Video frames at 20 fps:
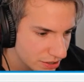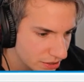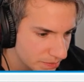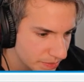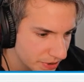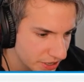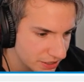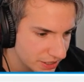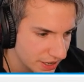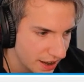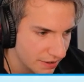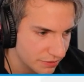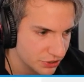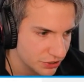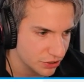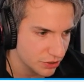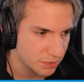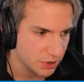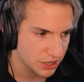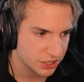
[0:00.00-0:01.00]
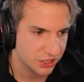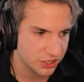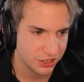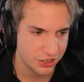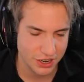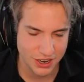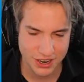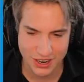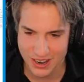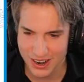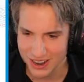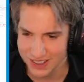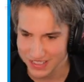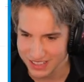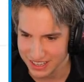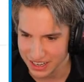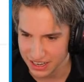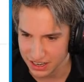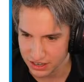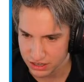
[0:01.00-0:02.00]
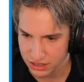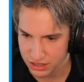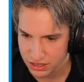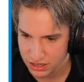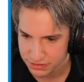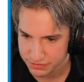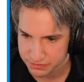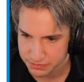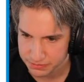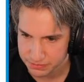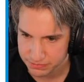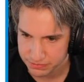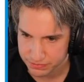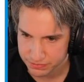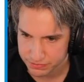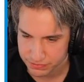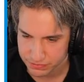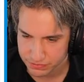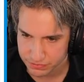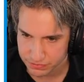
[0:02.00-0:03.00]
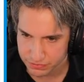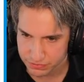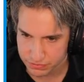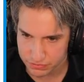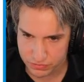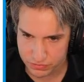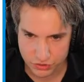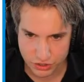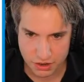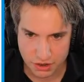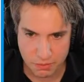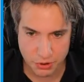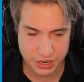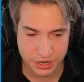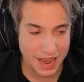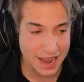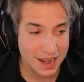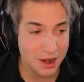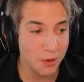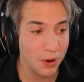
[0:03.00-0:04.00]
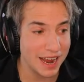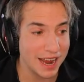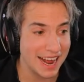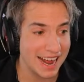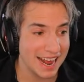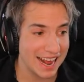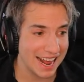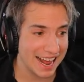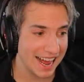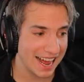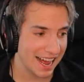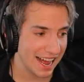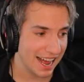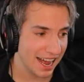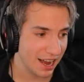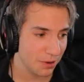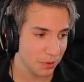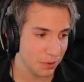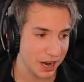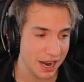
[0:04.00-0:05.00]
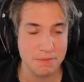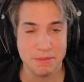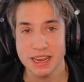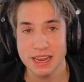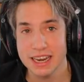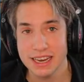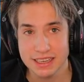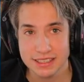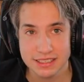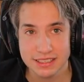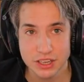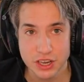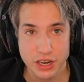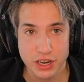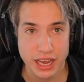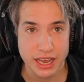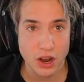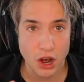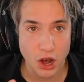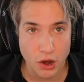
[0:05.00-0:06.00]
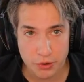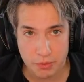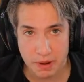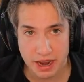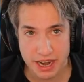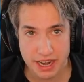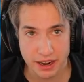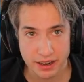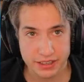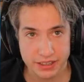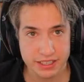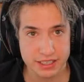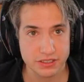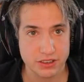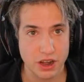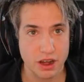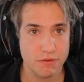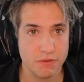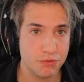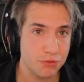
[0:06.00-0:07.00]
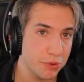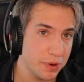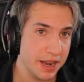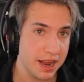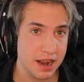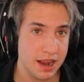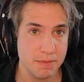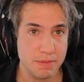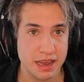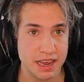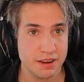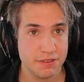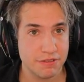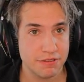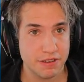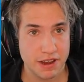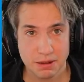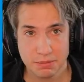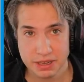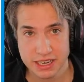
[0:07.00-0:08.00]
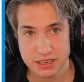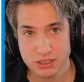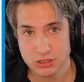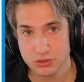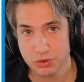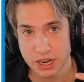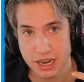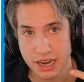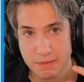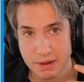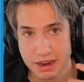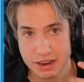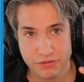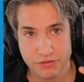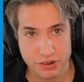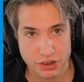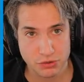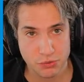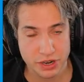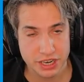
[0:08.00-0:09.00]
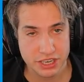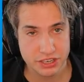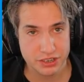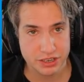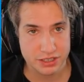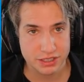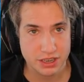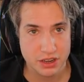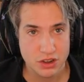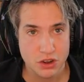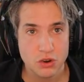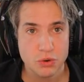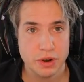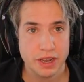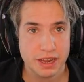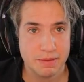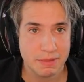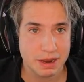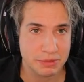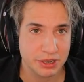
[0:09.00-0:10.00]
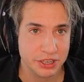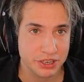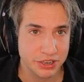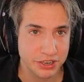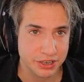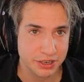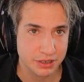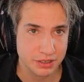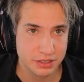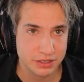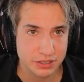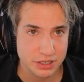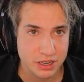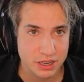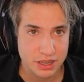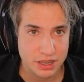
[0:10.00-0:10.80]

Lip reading: because I have so much content here. But anyway, what I mean is you can automate all this stuff, renaming families, renaming fill regions, renaming materials.